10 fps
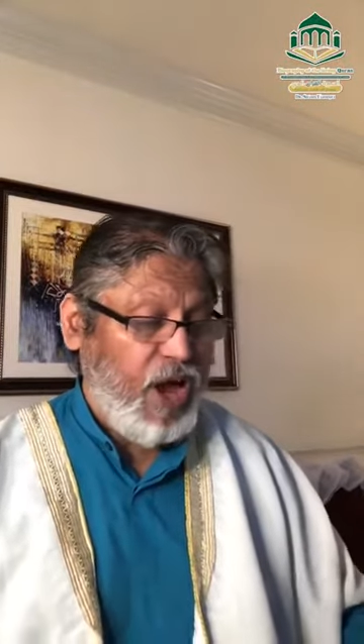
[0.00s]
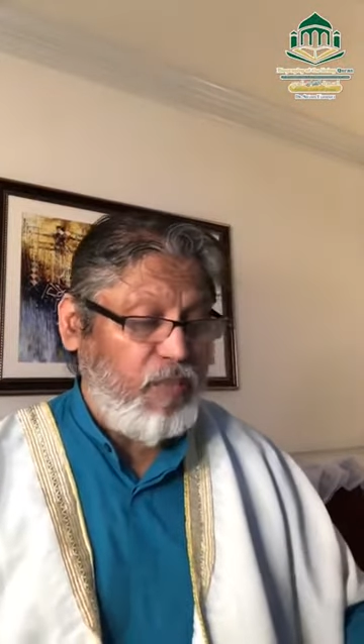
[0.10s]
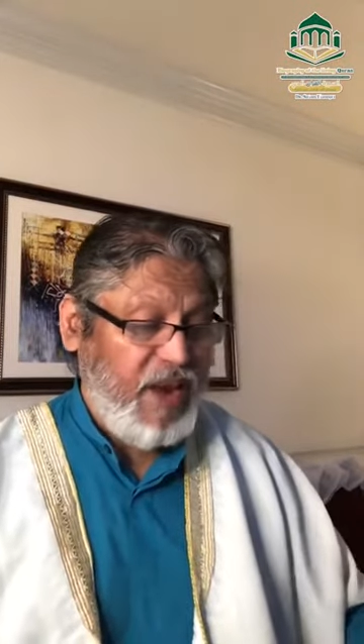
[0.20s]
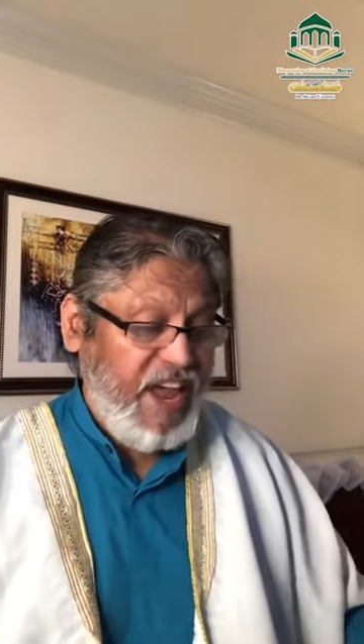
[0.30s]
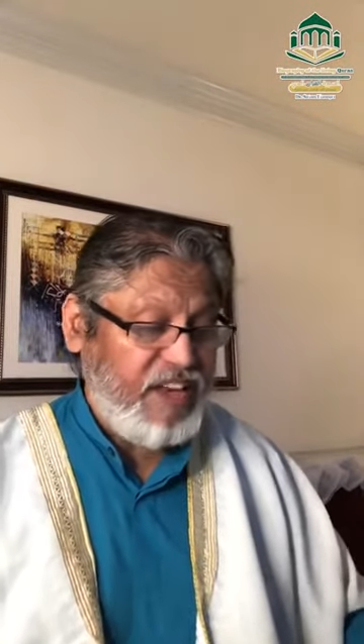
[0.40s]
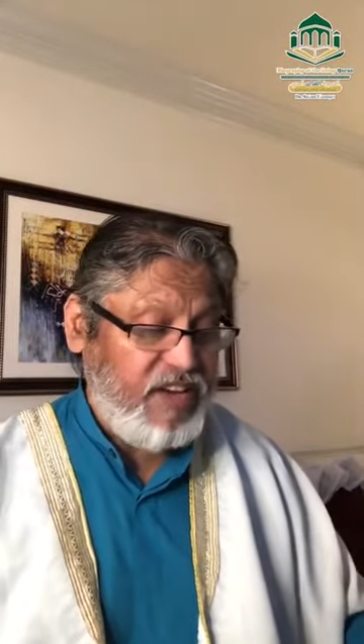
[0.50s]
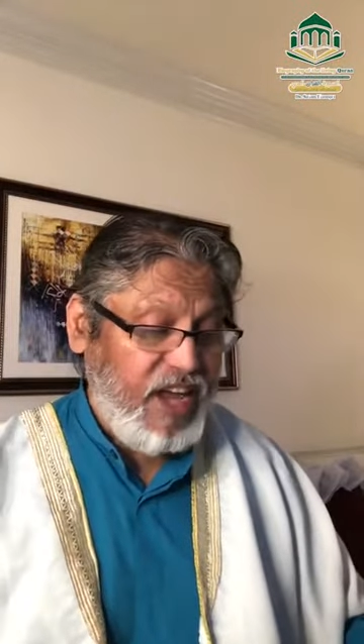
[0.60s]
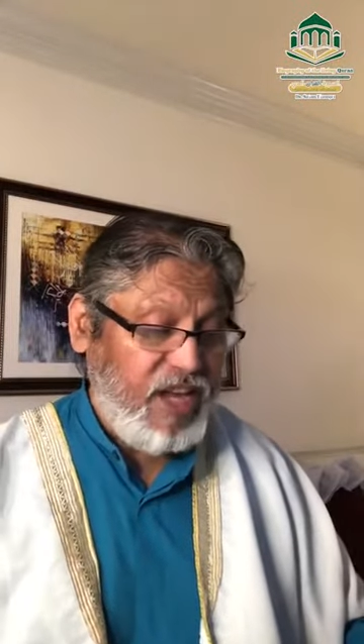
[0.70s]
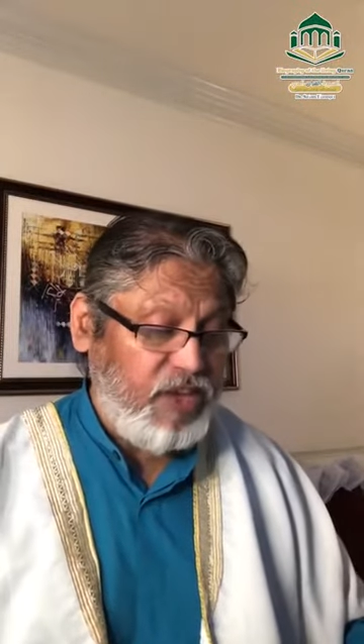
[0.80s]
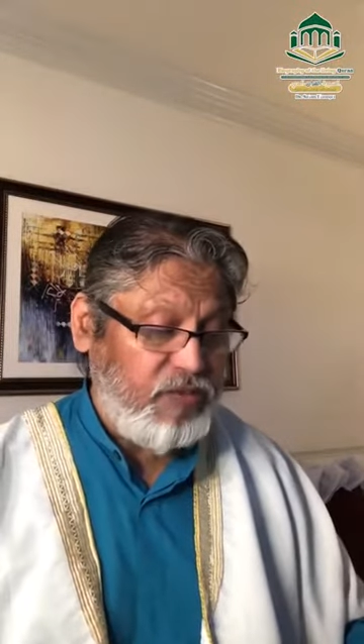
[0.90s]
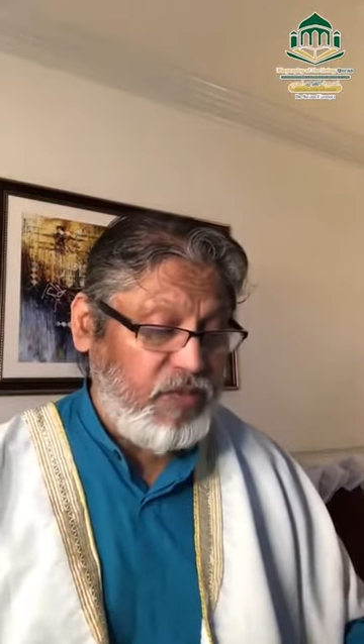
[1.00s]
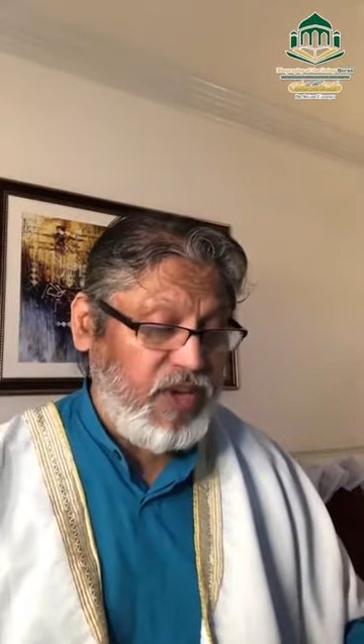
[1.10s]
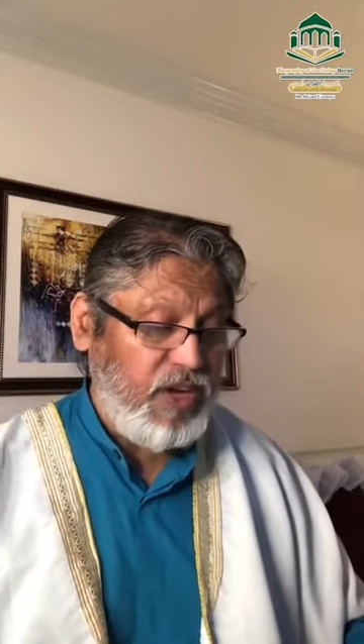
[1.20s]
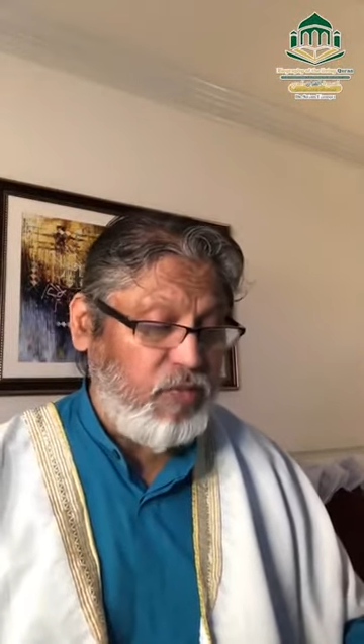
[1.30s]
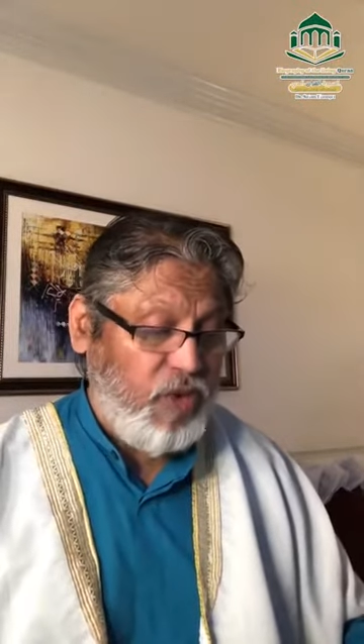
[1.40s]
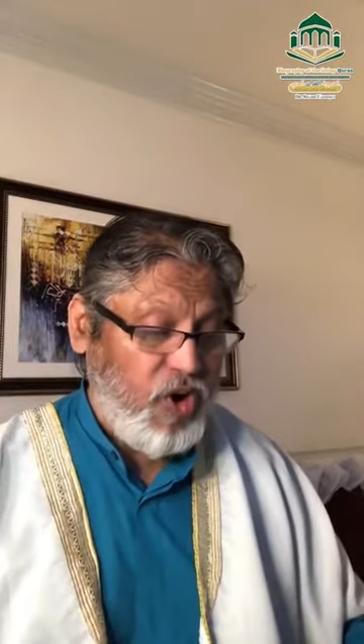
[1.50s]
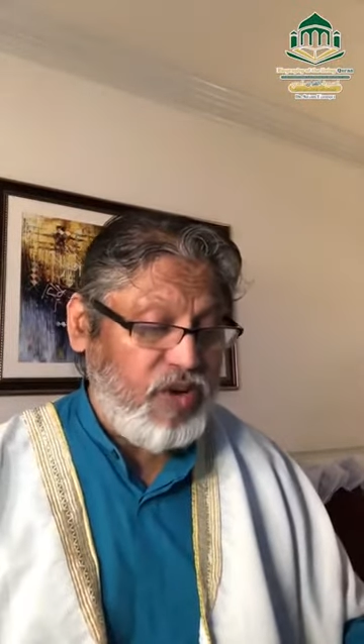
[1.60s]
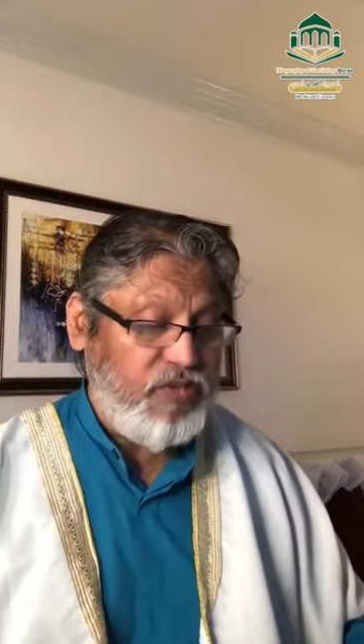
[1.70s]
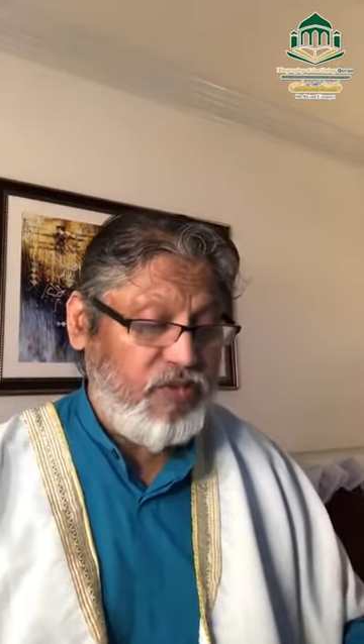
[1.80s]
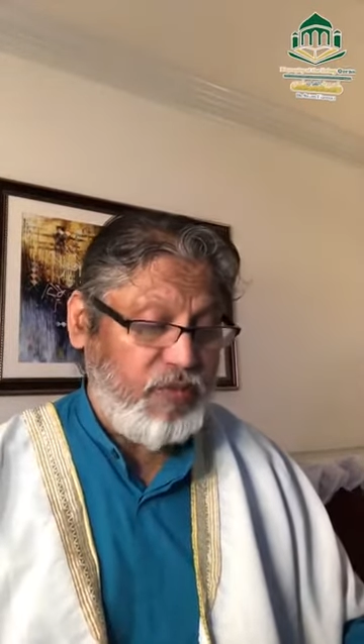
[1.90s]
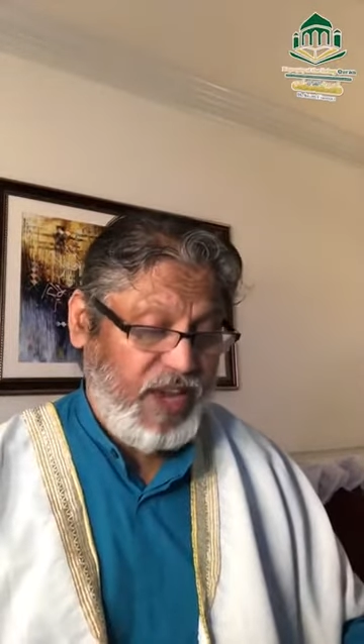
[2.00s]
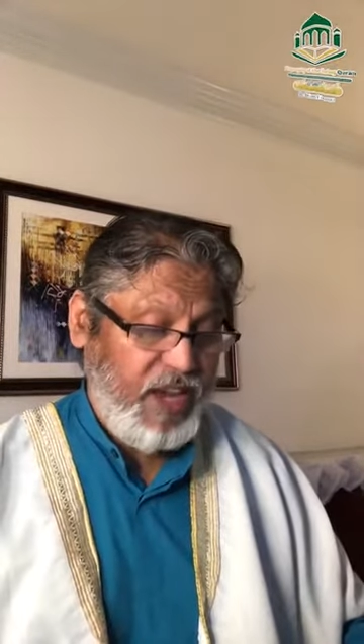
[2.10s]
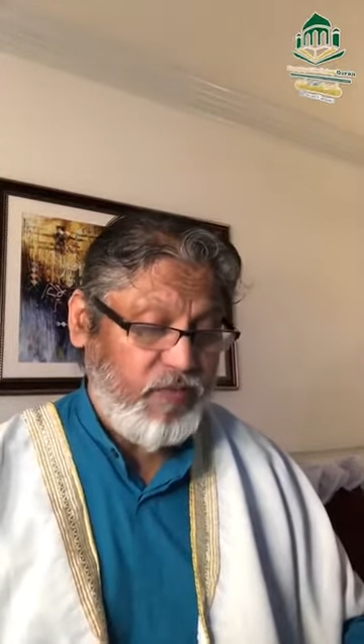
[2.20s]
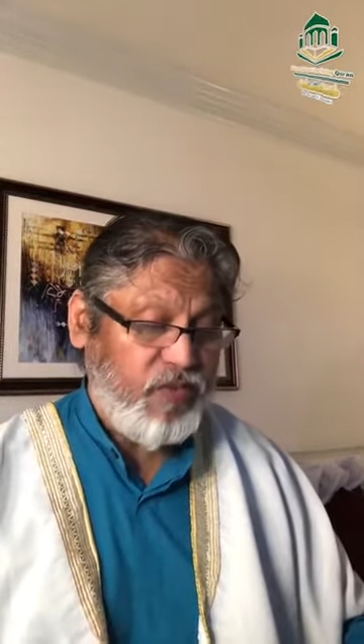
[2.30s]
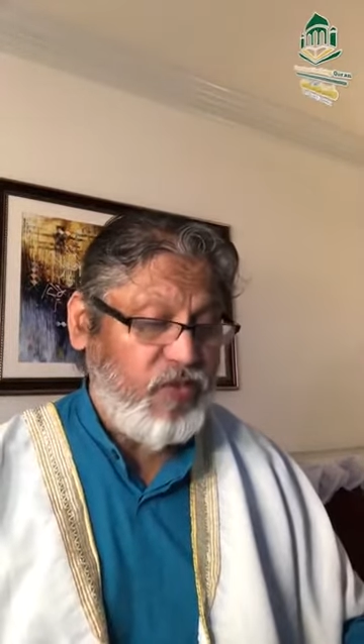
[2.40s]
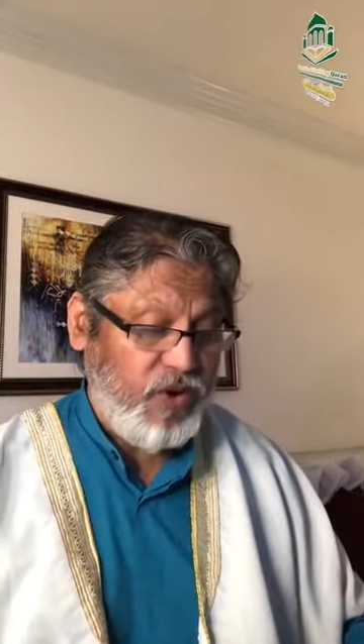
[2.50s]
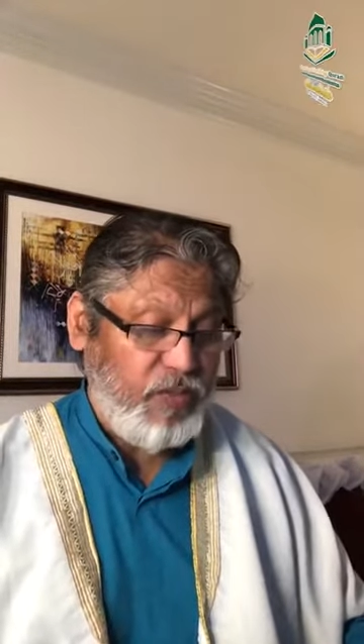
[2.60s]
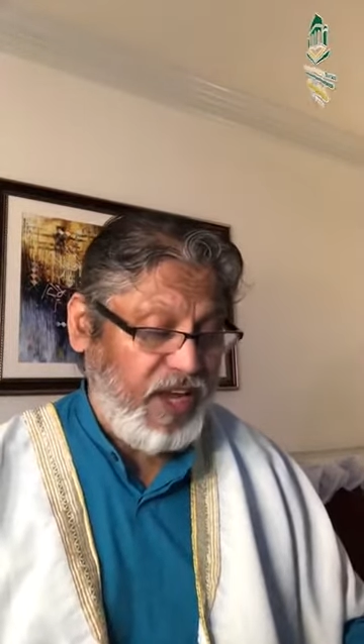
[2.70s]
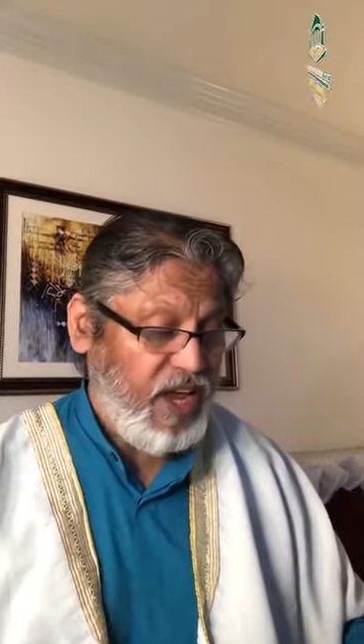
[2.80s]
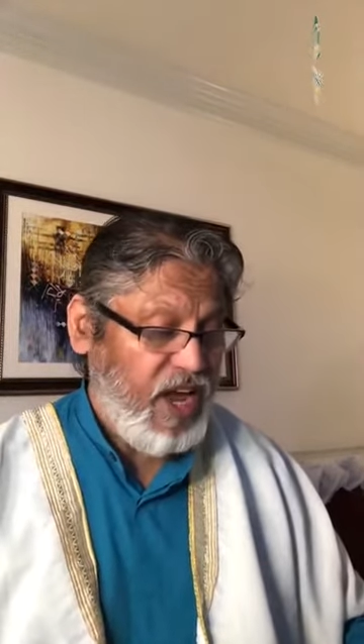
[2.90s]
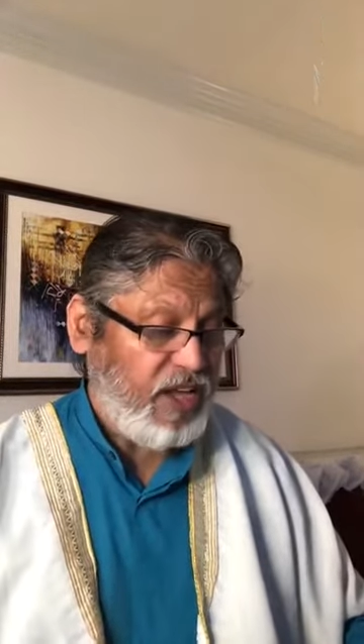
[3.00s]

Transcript: a black child has been born from me, for me.